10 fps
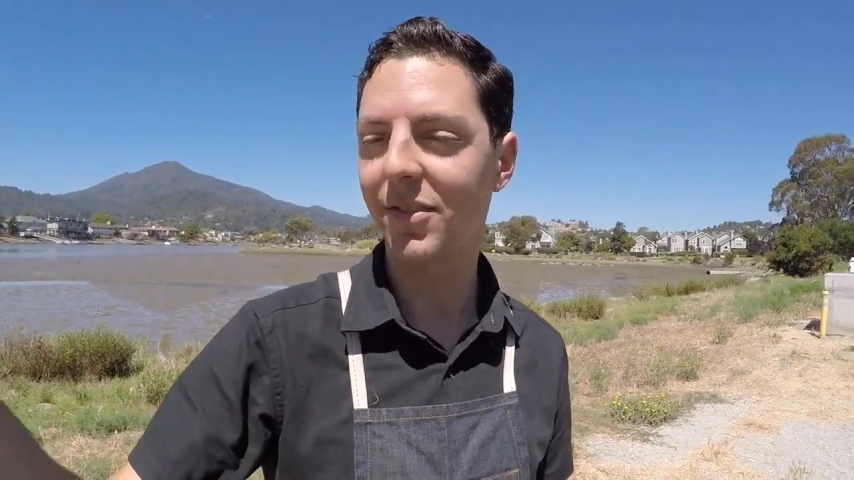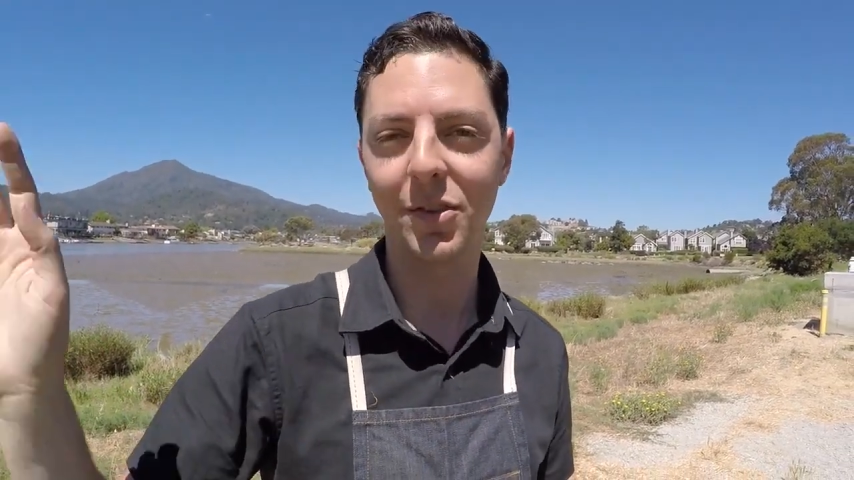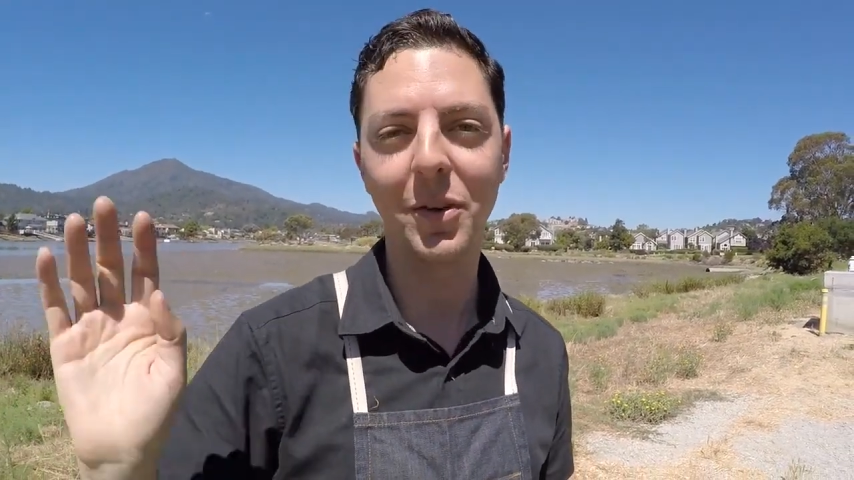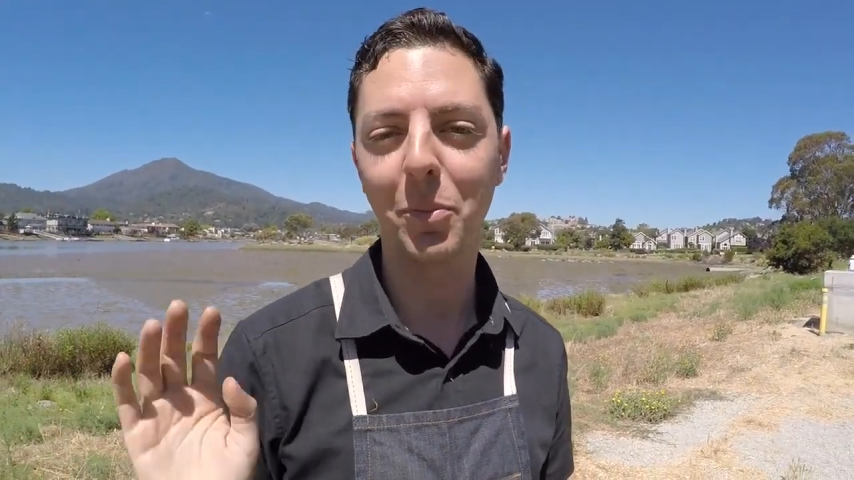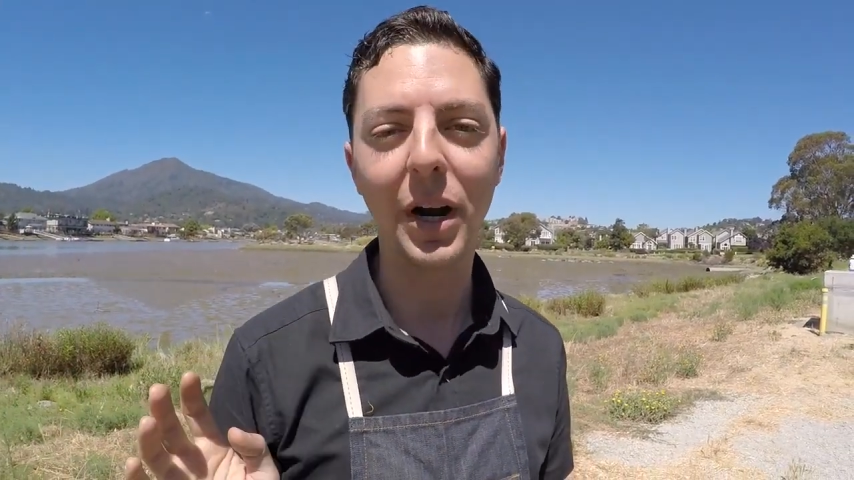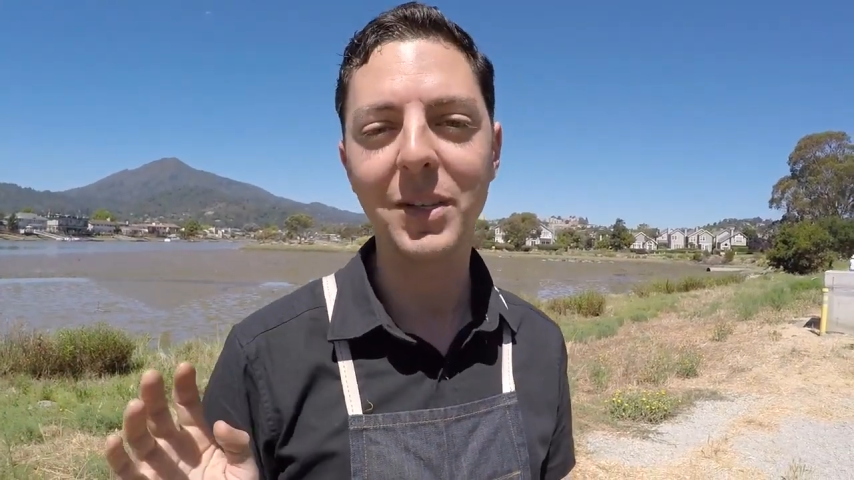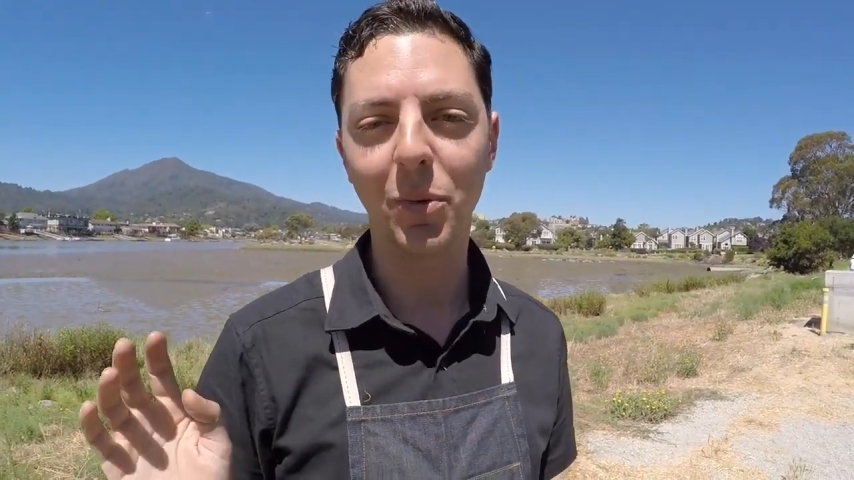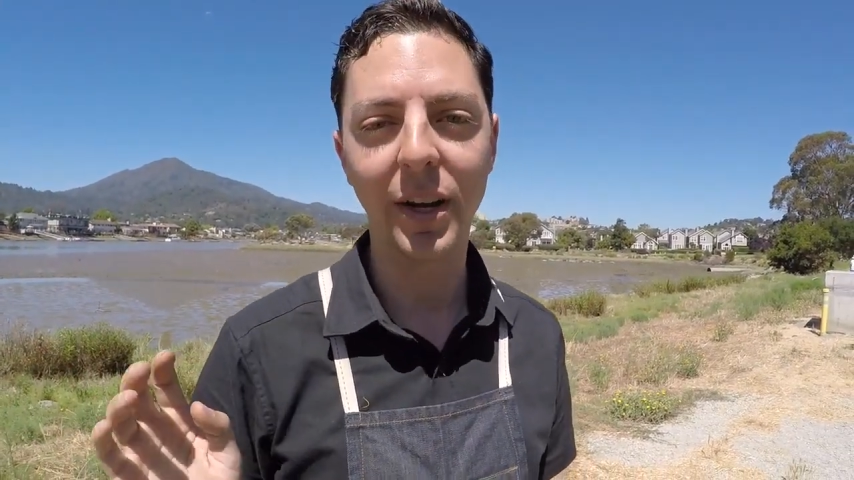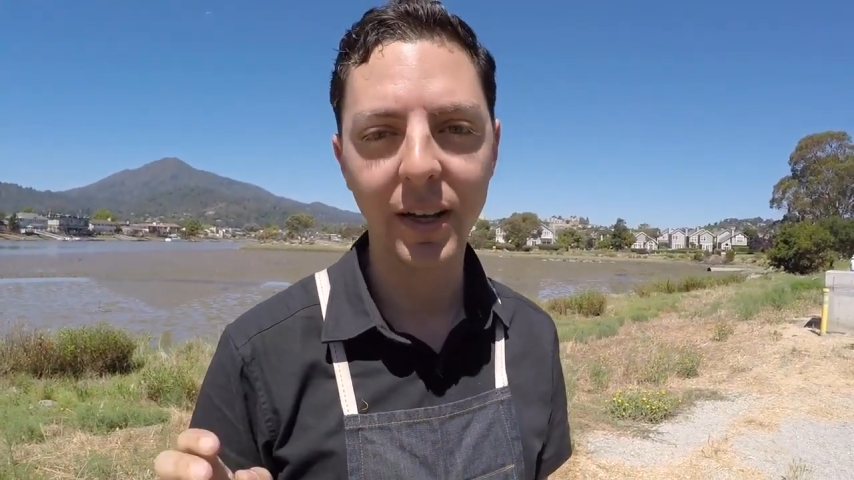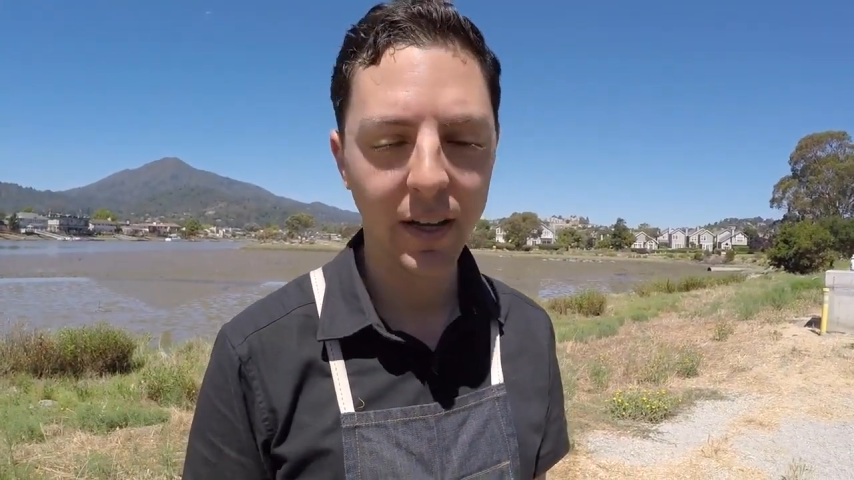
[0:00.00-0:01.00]
a certain price
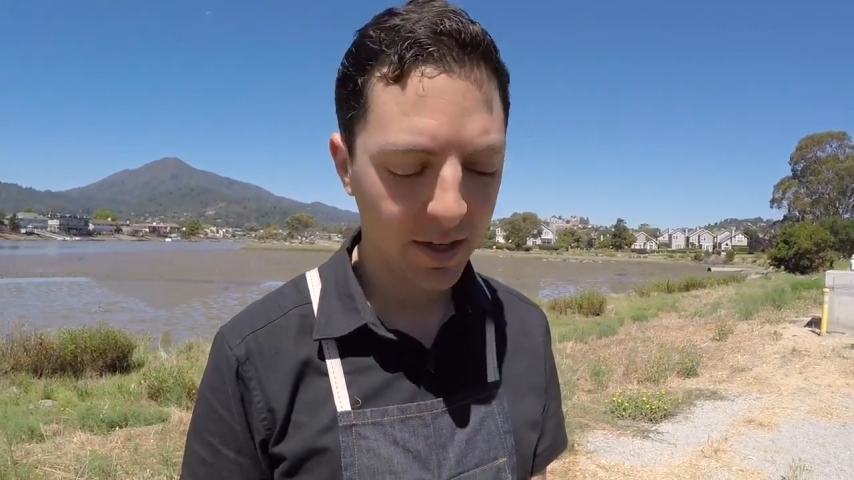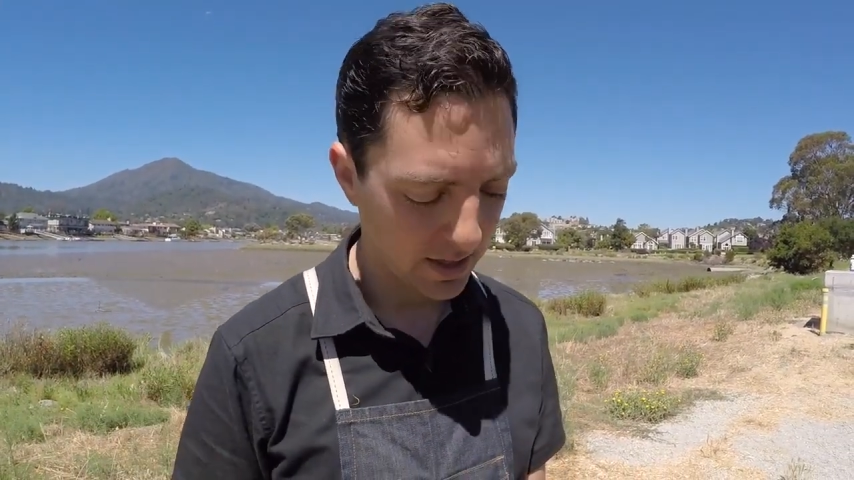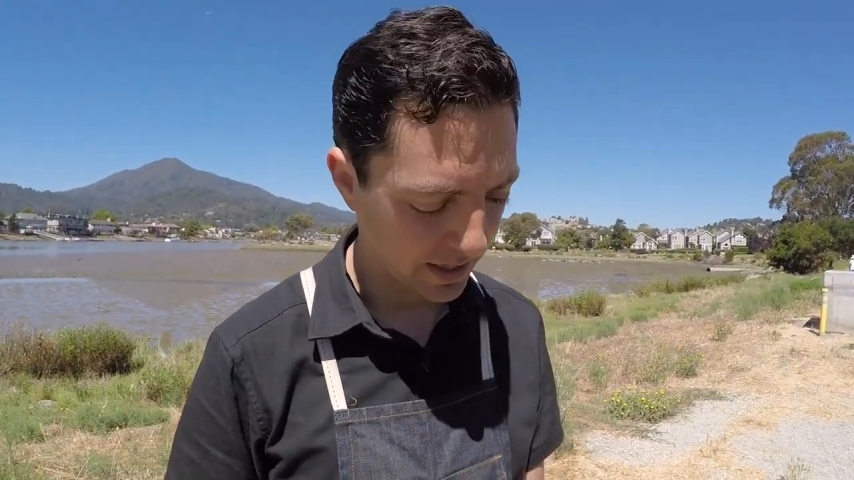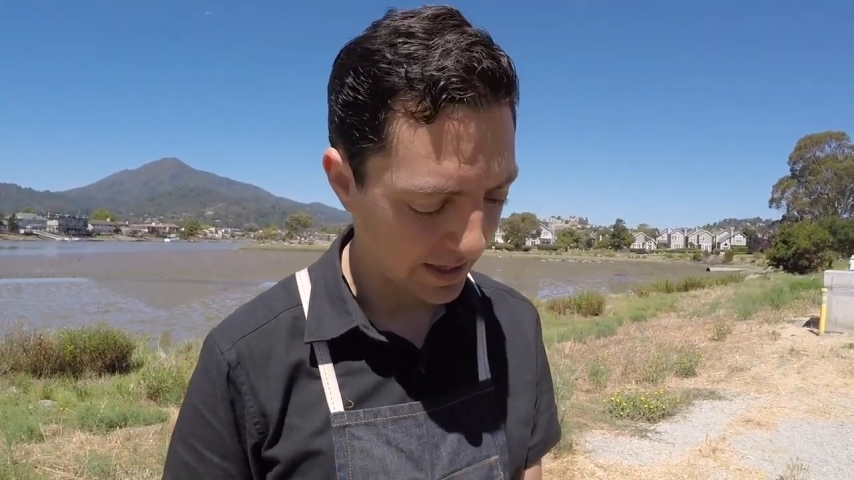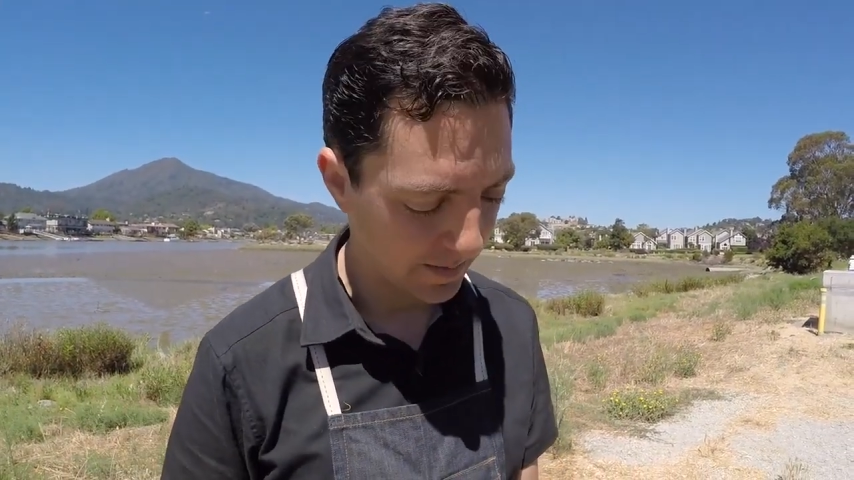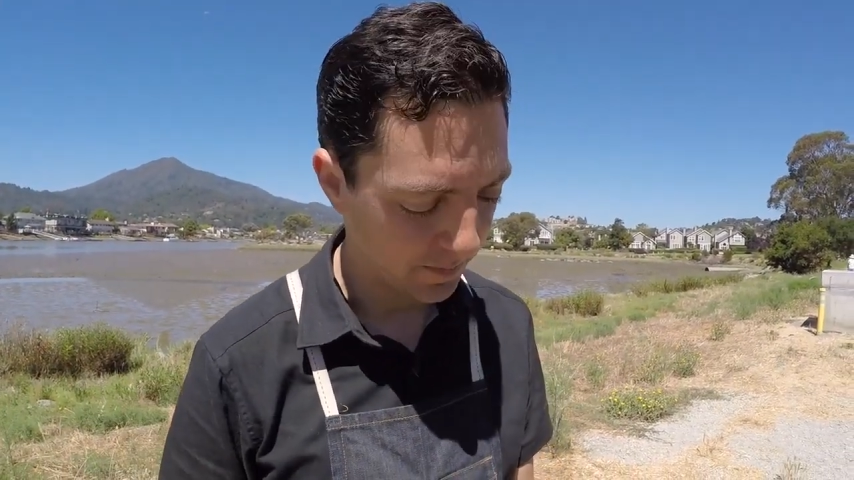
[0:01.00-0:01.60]
point. Yeah.